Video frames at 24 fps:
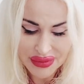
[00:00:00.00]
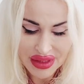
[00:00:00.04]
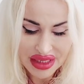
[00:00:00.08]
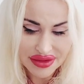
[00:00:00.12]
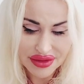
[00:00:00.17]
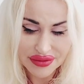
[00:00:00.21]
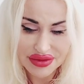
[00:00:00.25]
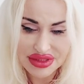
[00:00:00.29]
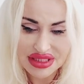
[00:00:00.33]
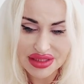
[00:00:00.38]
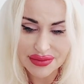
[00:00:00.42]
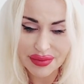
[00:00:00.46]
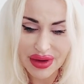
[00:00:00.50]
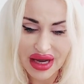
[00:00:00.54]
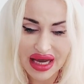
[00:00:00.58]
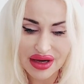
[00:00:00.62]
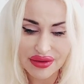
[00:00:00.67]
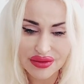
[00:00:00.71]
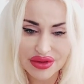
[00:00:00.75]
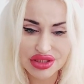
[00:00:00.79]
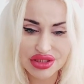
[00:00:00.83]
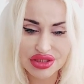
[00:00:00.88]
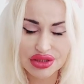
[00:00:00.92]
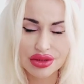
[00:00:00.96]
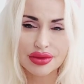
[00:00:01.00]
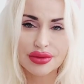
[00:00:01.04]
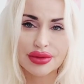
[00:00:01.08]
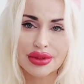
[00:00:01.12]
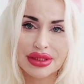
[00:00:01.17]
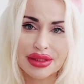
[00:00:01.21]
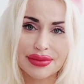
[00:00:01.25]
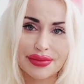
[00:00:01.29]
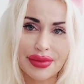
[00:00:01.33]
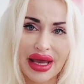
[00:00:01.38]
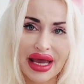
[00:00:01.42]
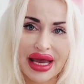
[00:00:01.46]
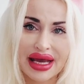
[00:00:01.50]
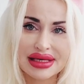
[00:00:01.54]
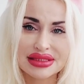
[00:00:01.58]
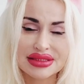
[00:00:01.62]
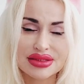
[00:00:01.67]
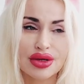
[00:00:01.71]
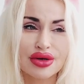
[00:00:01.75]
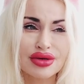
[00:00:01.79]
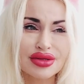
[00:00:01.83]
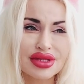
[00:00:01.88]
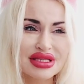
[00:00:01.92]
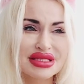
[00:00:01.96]
There was a power struggle in the past.
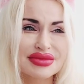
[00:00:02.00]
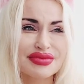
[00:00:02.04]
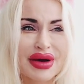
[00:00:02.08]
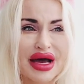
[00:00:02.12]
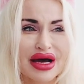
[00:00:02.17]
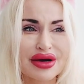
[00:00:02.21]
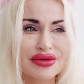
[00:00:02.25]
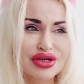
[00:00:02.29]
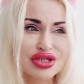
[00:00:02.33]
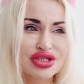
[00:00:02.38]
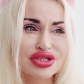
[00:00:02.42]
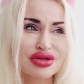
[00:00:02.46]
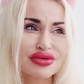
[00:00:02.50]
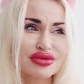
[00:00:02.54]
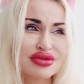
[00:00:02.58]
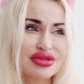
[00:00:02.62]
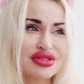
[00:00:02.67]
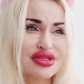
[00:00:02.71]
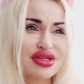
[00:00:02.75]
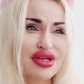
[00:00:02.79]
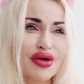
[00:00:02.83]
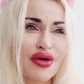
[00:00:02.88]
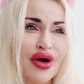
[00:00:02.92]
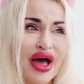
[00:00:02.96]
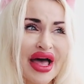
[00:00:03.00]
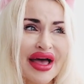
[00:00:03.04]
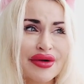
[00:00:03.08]
All these power struggles, you know,